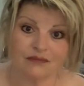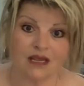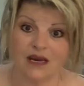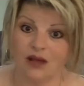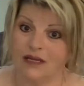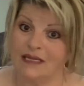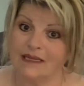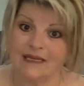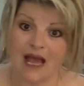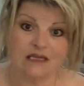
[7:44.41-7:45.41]
you know, get
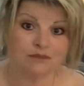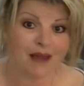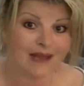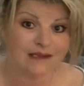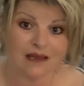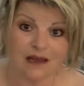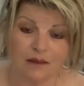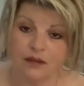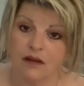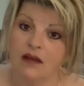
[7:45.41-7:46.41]
this house packed
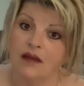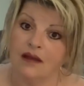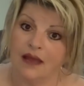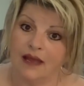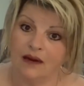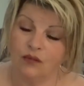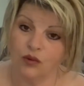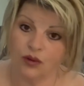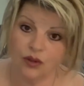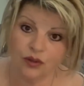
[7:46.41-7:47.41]
up, and
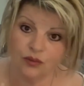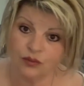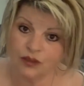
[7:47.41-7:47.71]
we're